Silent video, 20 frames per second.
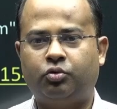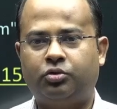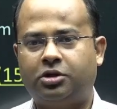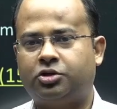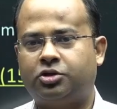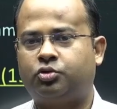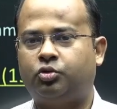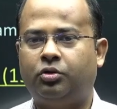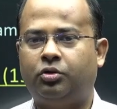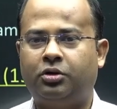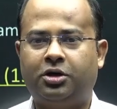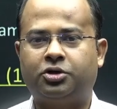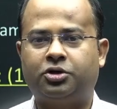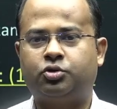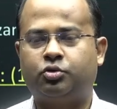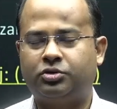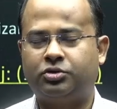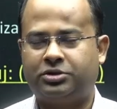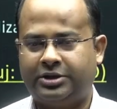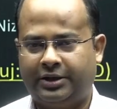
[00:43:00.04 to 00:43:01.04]
the soldiers,
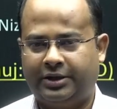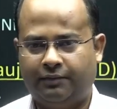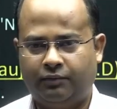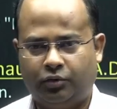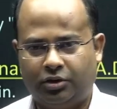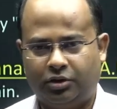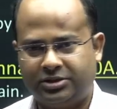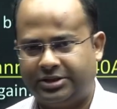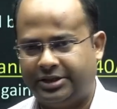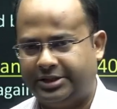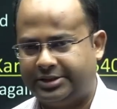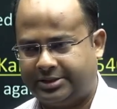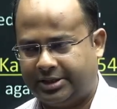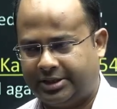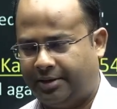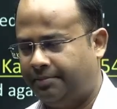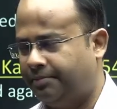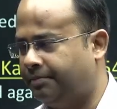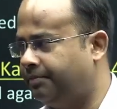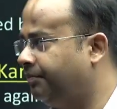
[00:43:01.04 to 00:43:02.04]
whose name was
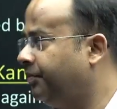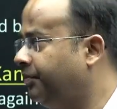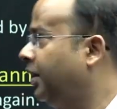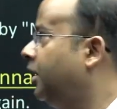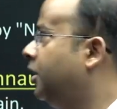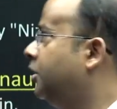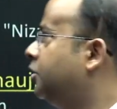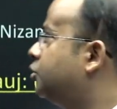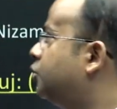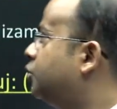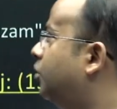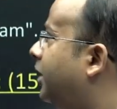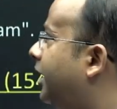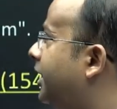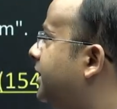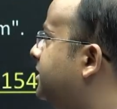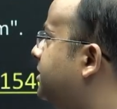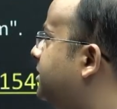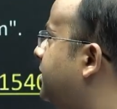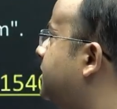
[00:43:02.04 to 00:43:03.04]
Nizam. So
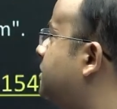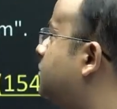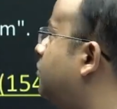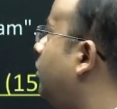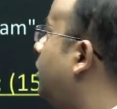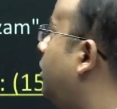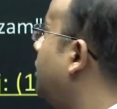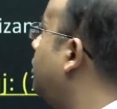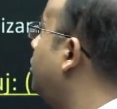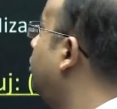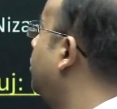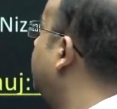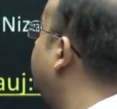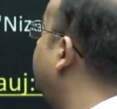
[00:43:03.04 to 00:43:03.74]
guys, this war took